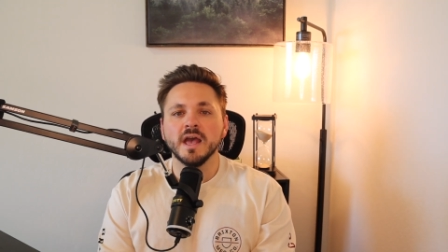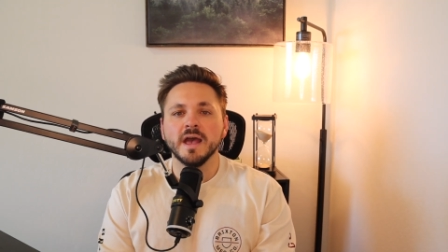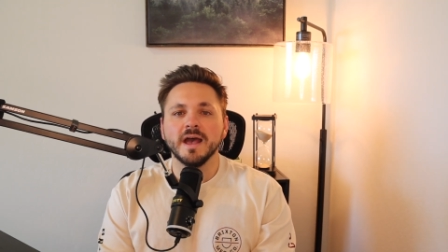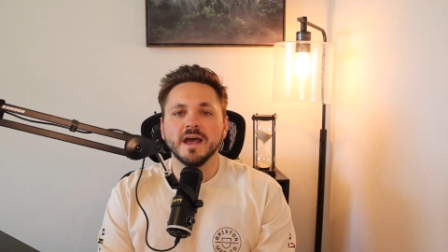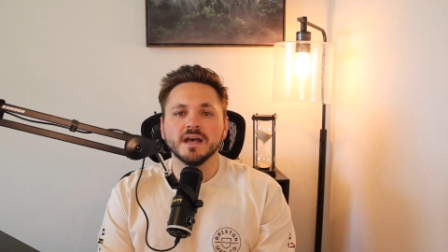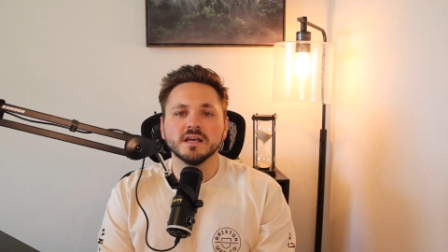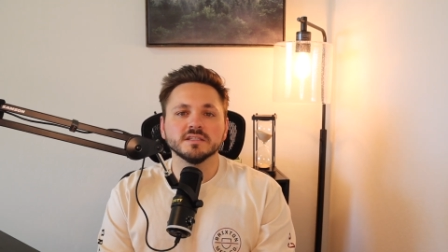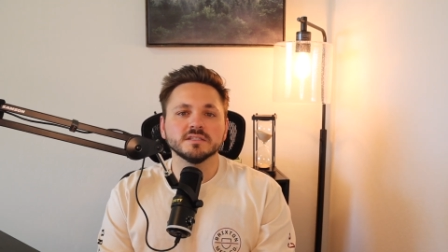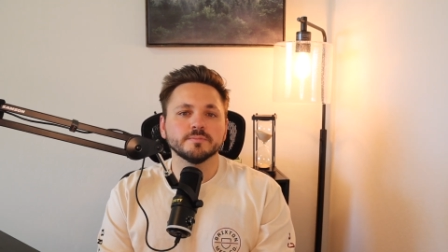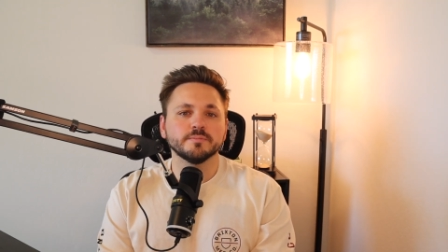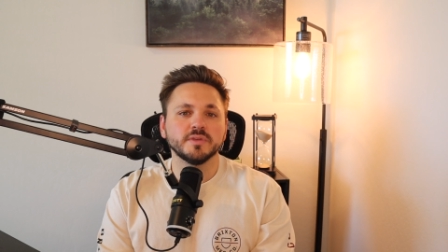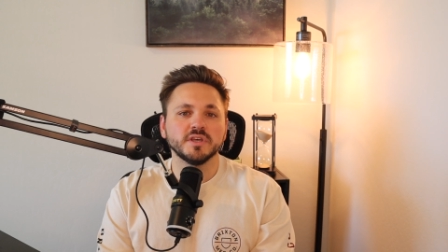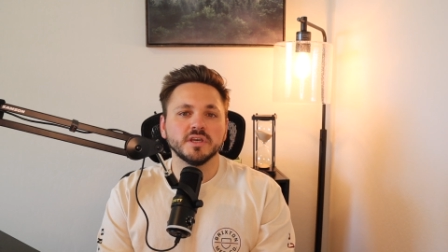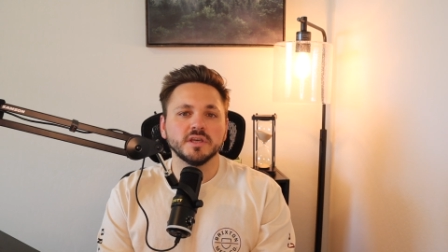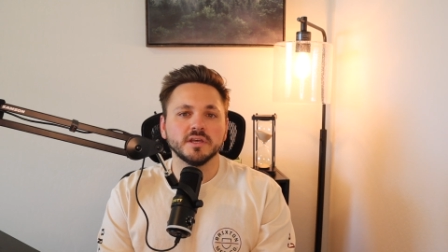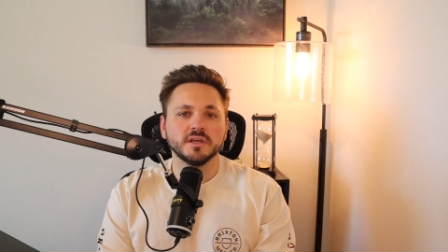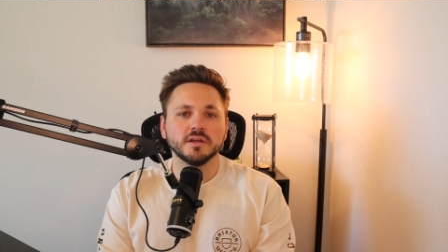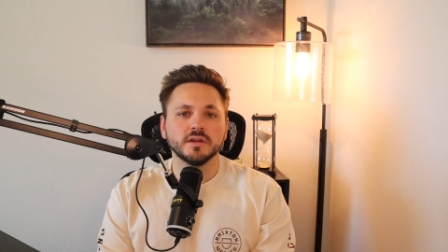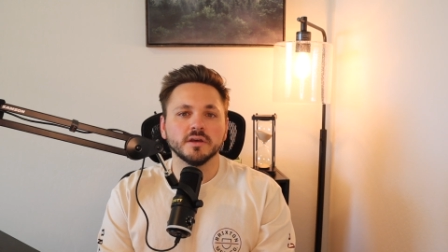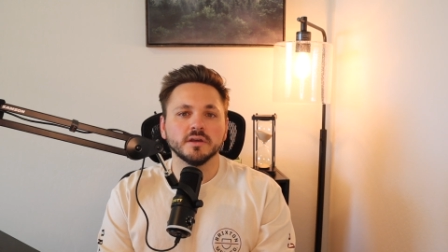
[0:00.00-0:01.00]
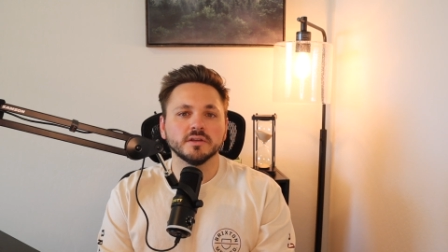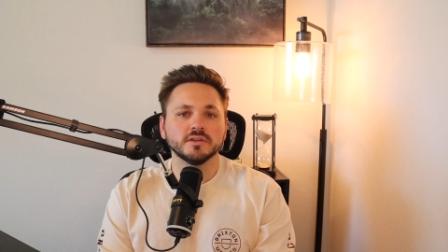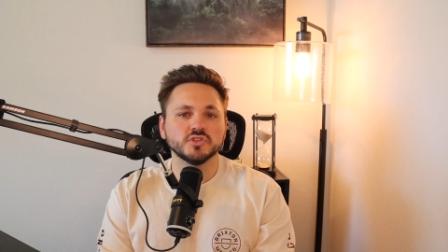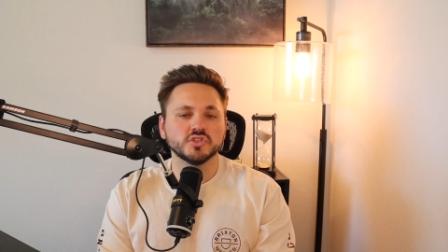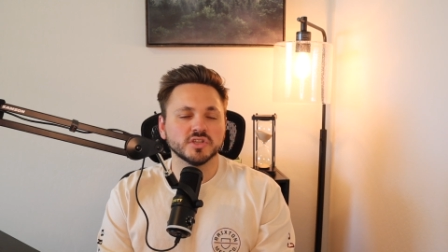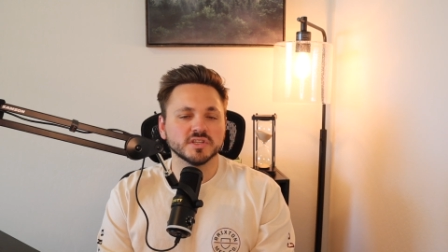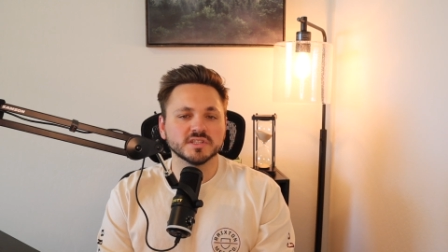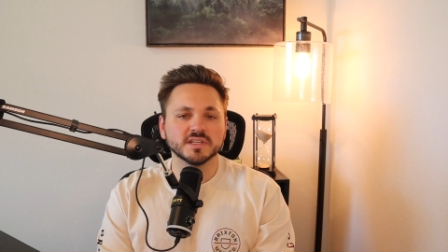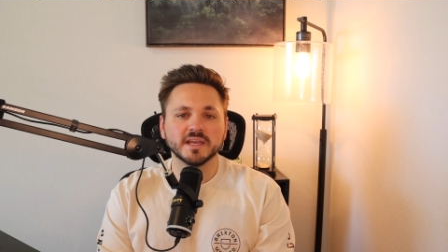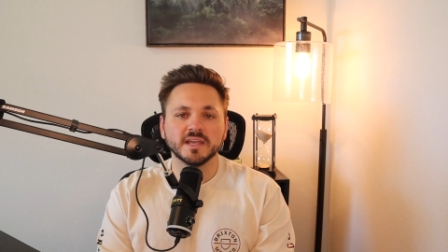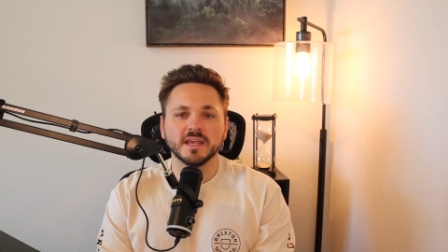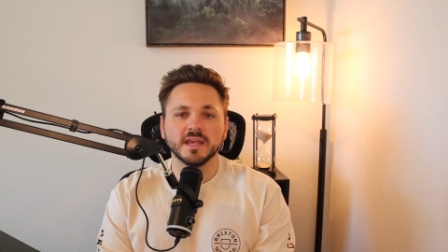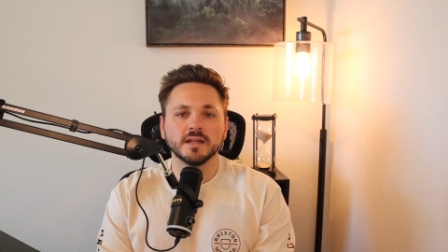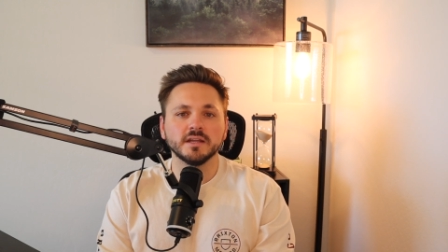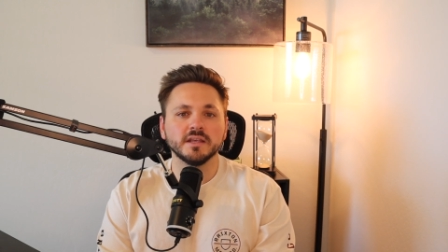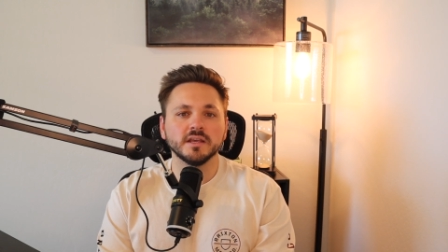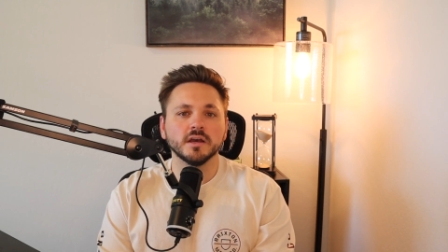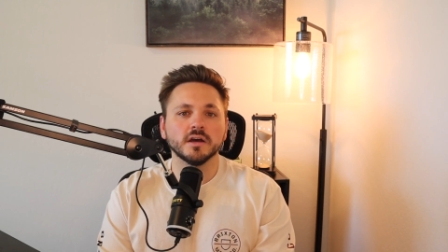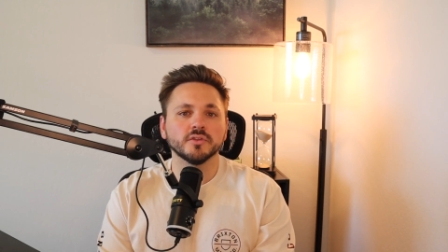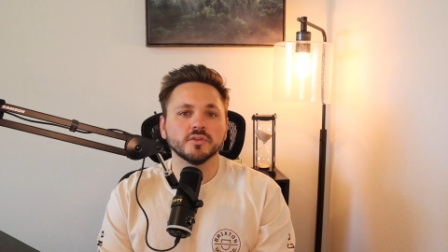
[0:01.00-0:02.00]
has been just like
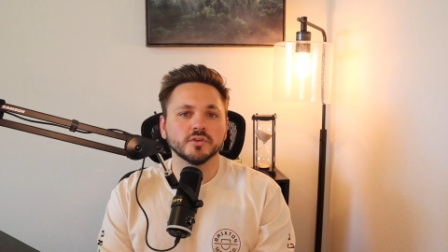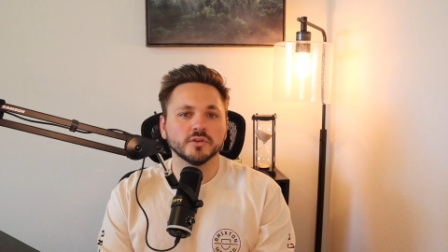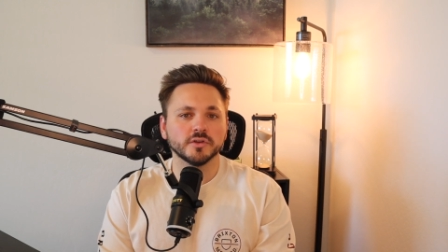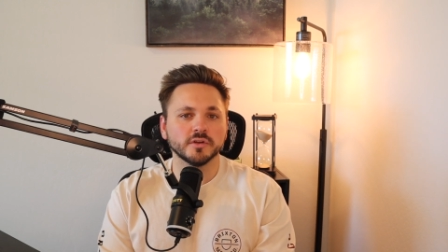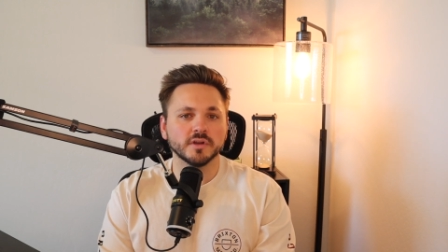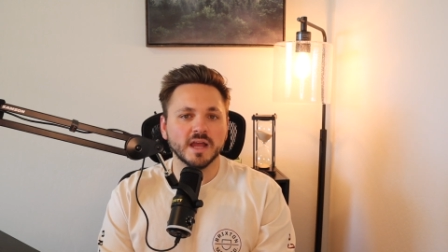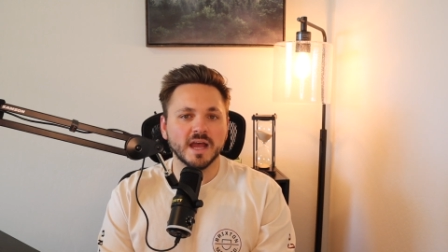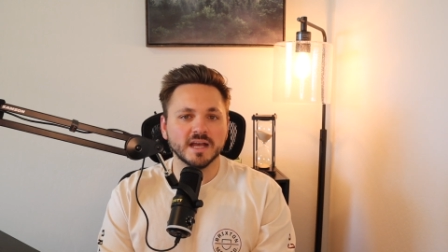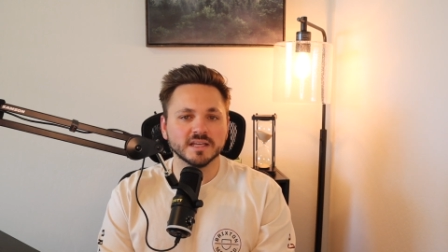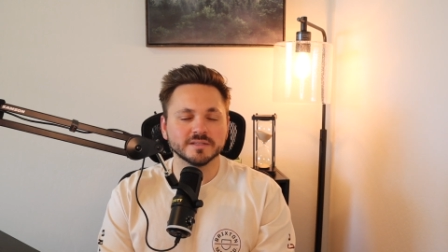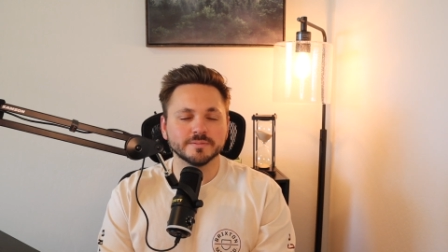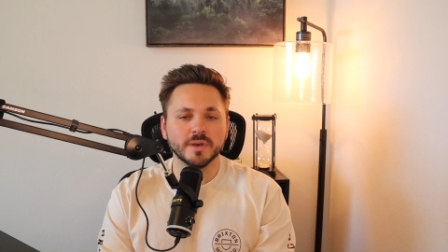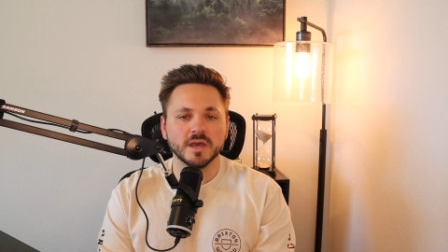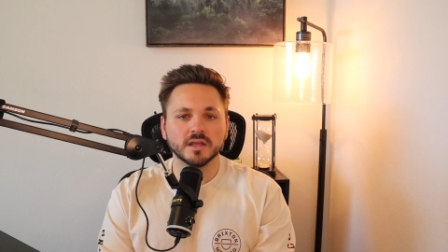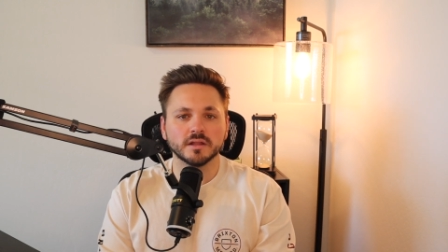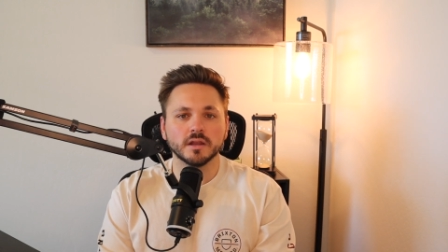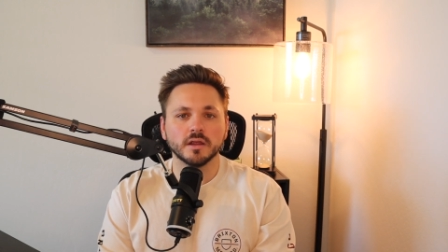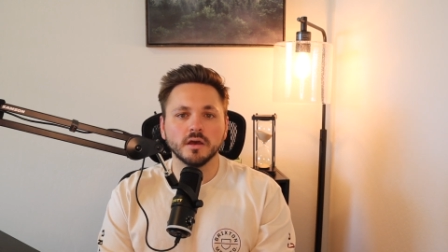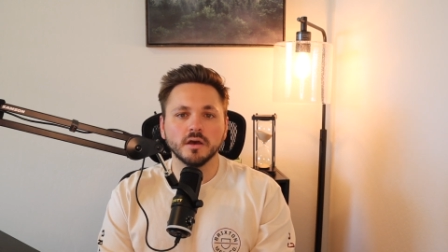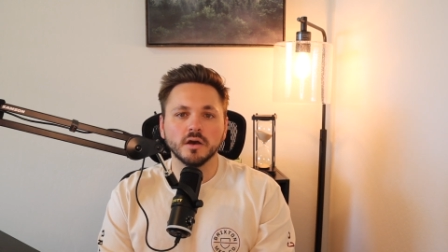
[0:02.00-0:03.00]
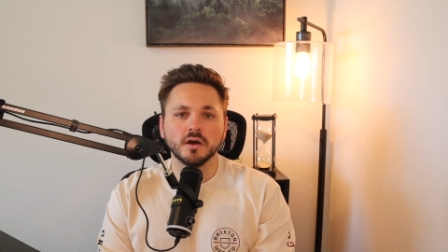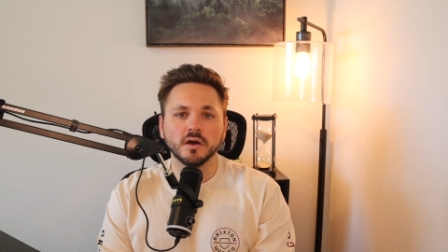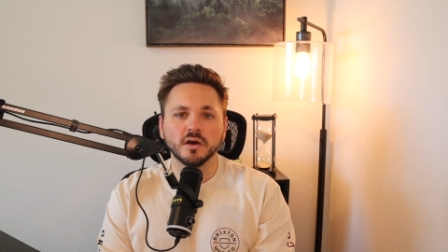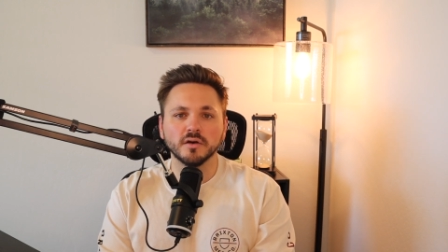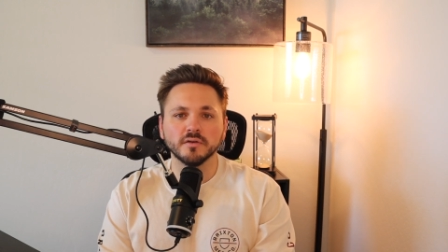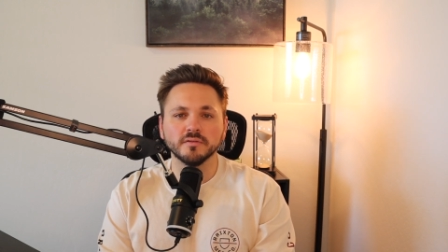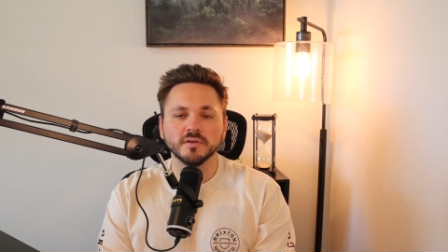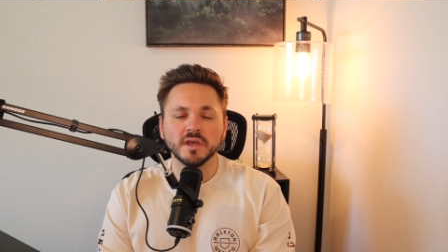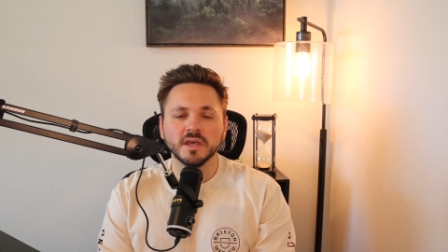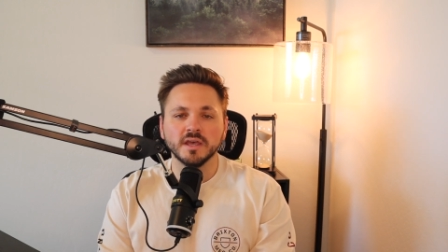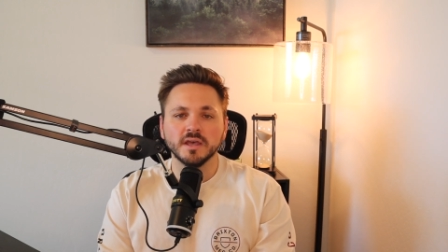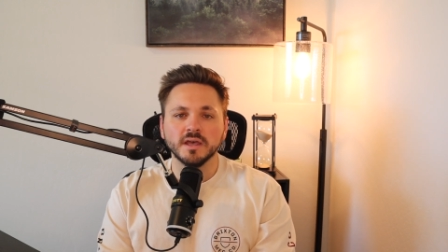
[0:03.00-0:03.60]
any other aspect of